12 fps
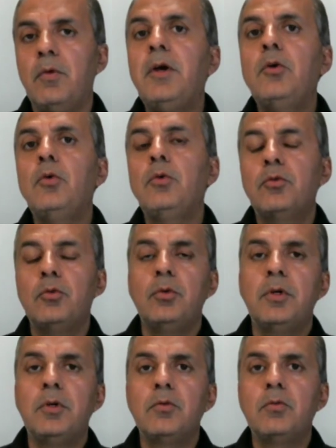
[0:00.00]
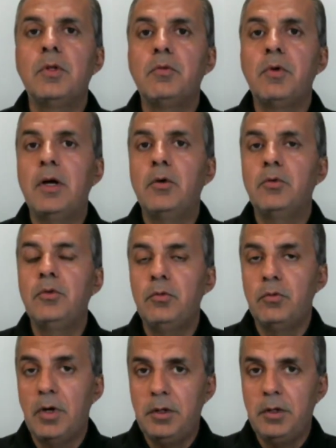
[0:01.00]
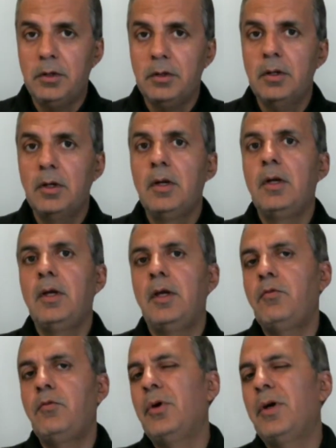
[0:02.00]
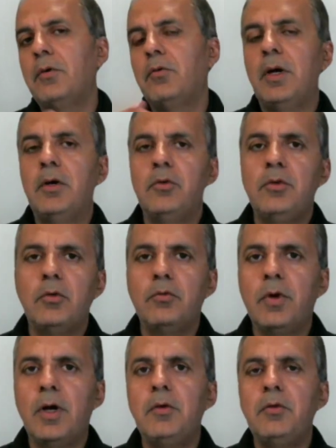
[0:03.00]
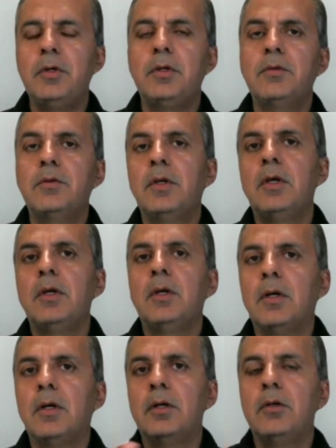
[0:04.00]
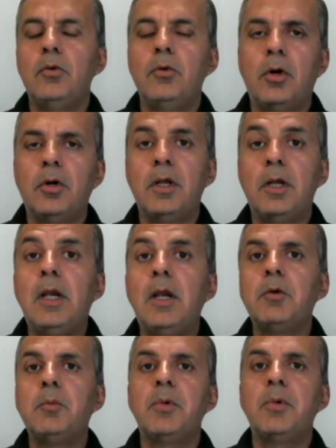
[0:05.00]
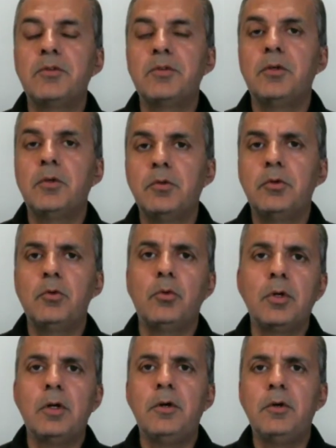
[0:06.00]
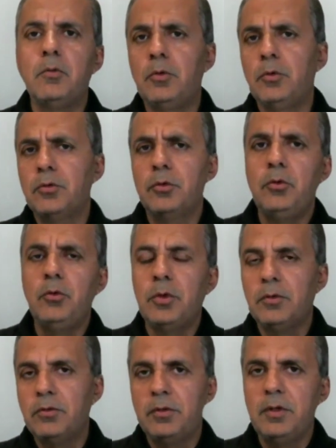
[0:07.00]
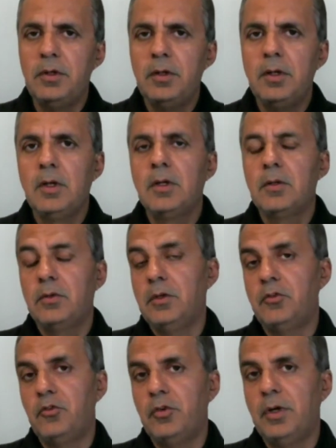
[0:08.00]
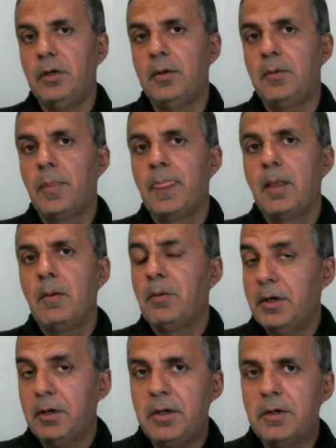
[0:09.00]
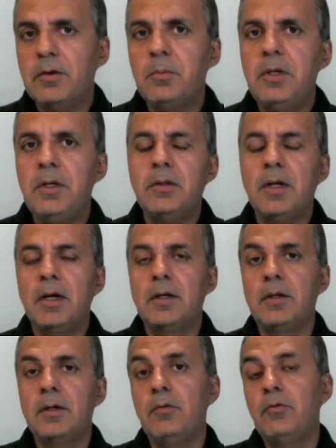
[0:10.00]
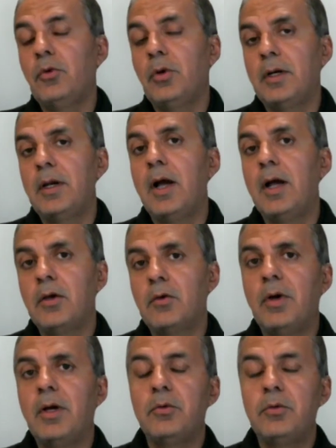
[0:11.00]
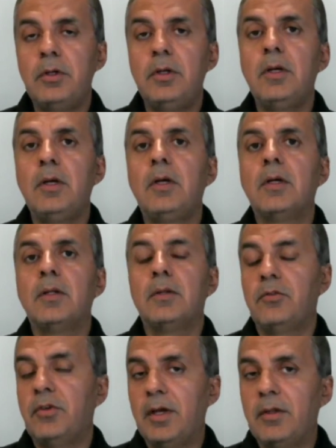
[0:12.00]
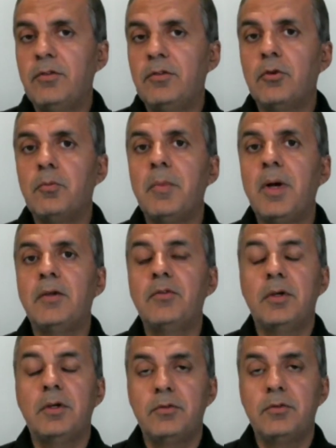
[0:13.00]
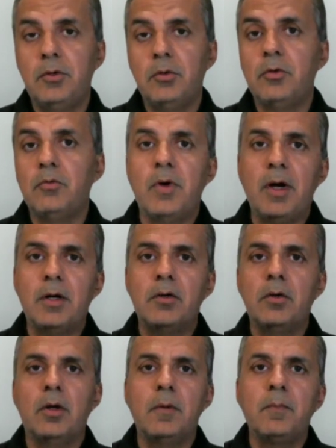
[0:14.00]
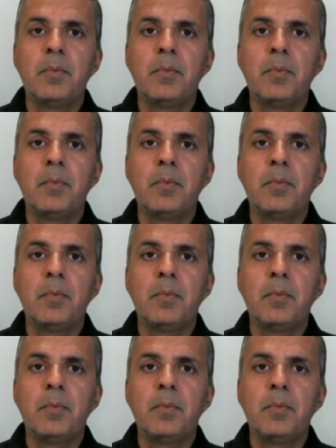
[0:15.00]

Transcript: went to students with a YOG 1 year. If you had a YOG of 5 years, you got 11% of the total interviews. So you can see the trend. But it doesn't mean that if you had higher YOG, the chances of match are zero. In fact,